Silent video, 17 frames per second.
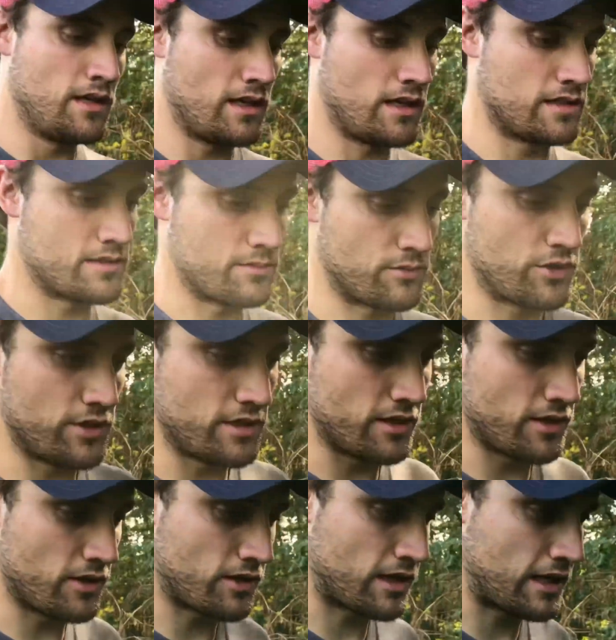Got some good
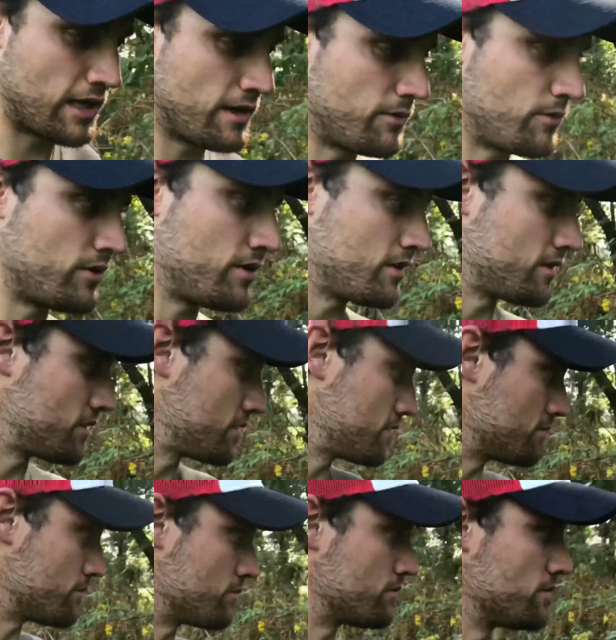deer on camera,
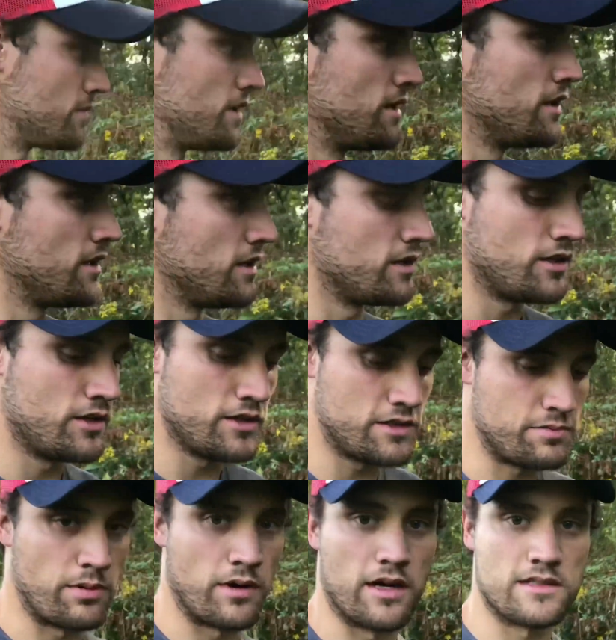some
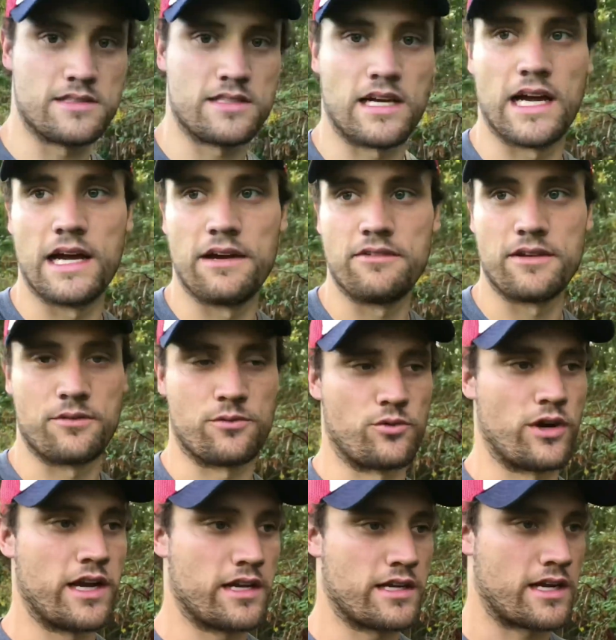good spots that I haven't
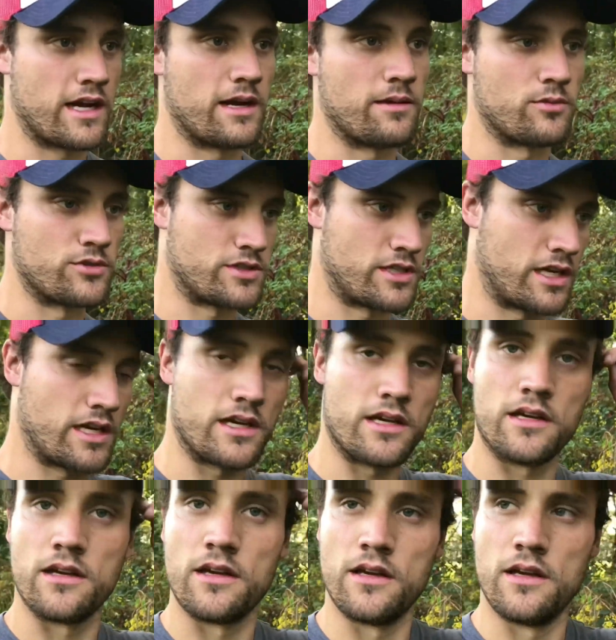even ran cameras
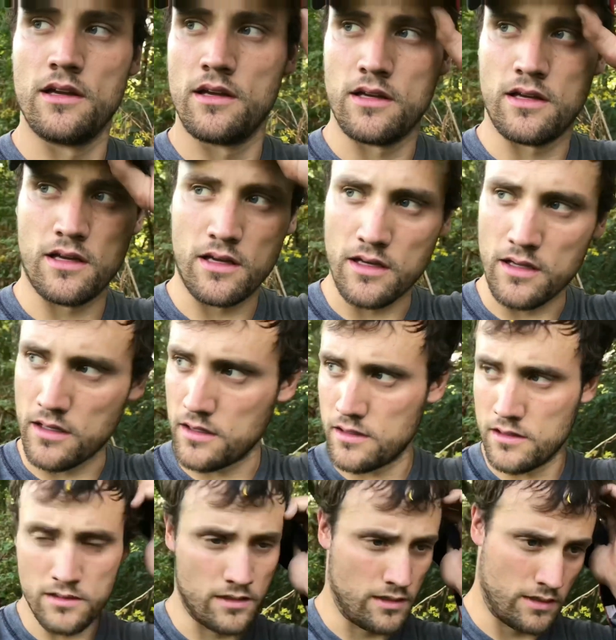yet.
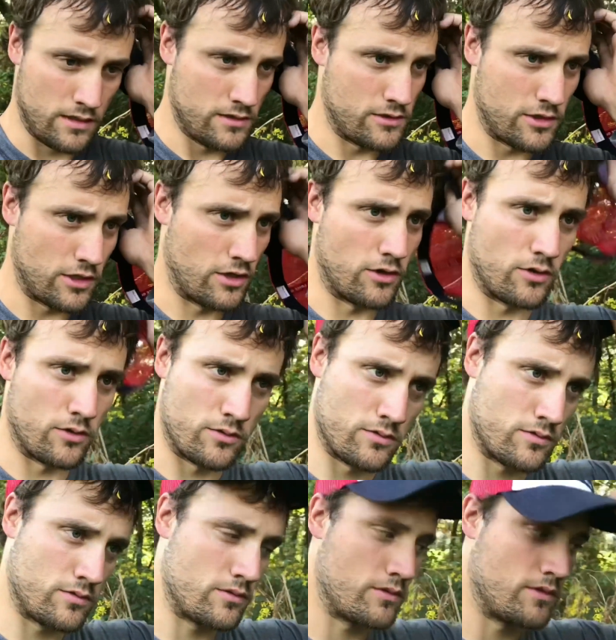So
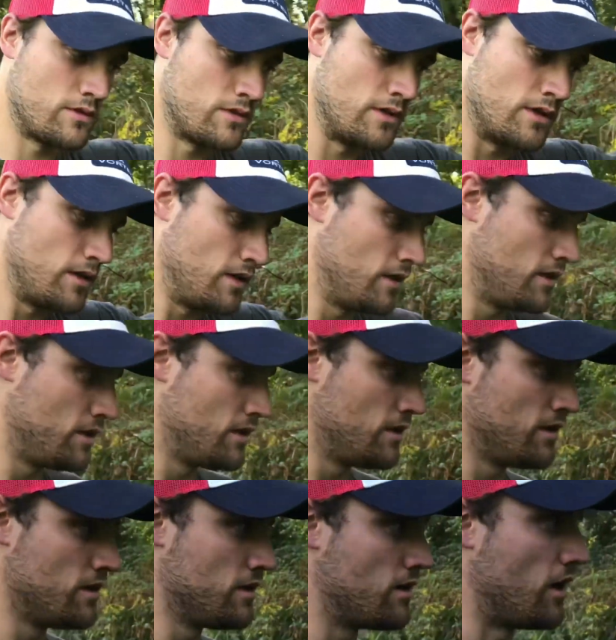
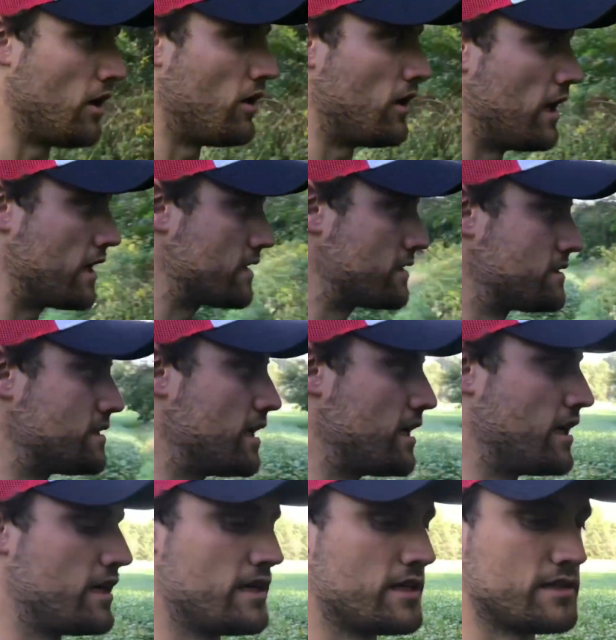all I can
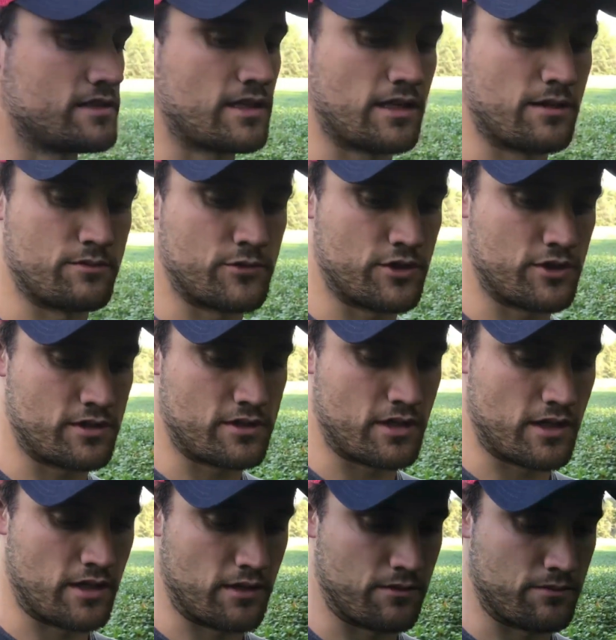say is I'm just
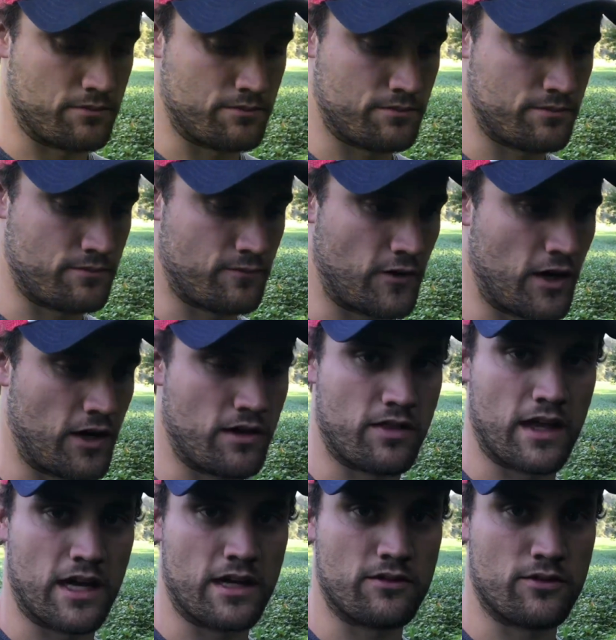very
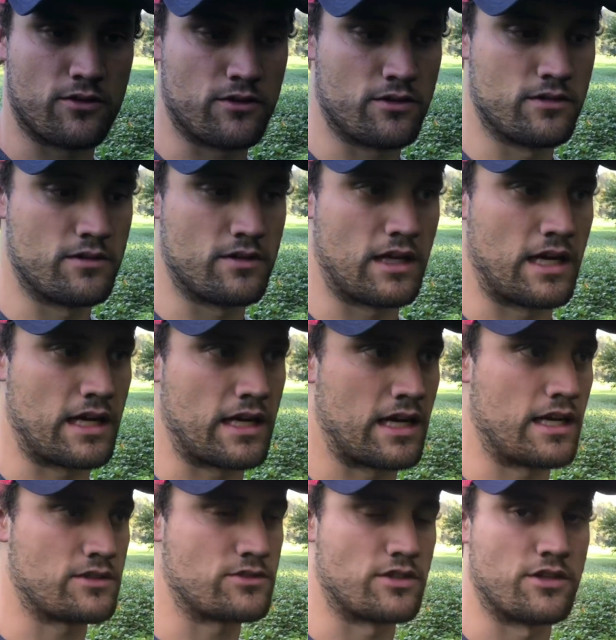thankful that I
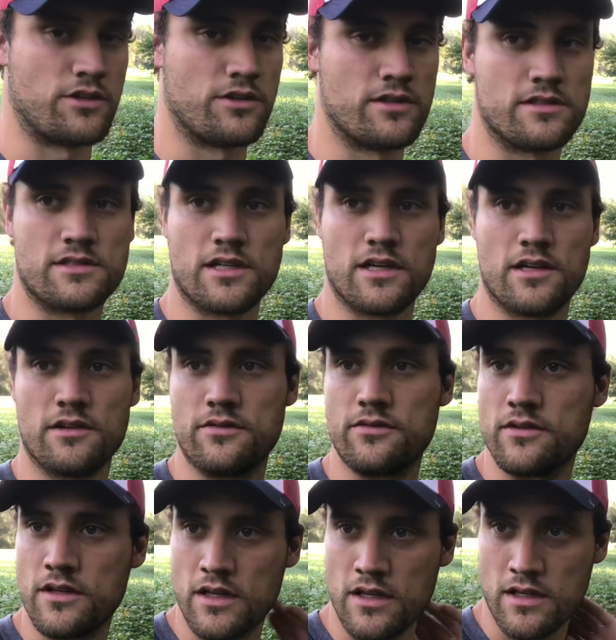can actually do this stuff.